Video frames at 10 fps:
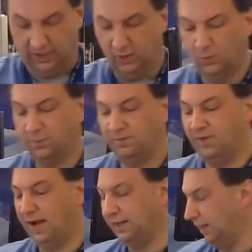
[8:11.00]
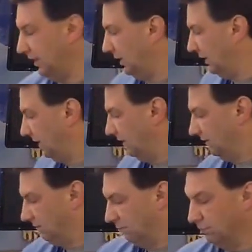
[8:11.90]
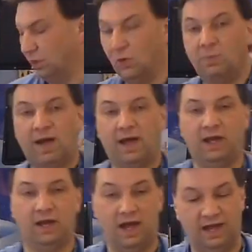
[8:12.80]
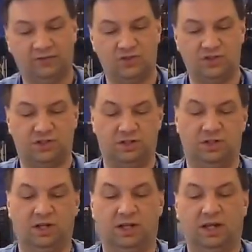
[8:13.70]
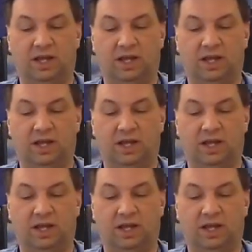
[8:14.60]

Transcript: And we're providing blow-by oxygen